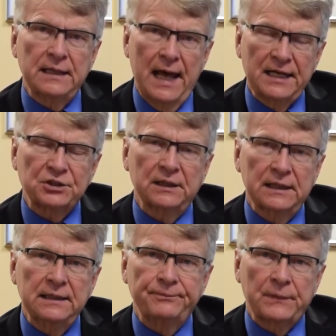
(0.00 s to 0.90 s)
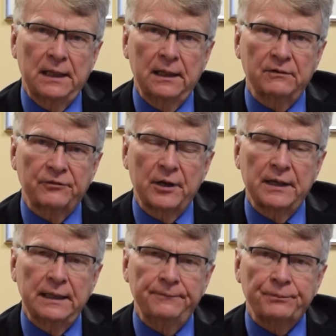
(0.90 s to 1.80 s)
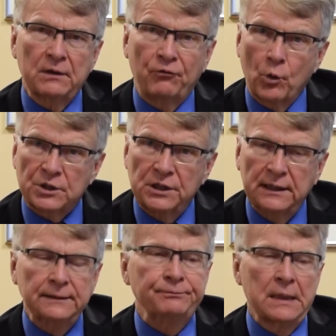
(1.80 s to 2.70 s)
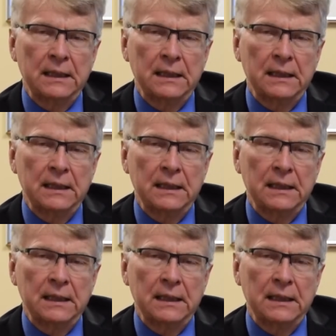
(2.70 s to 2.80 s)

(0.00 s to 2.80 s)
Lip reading: actually very fortunate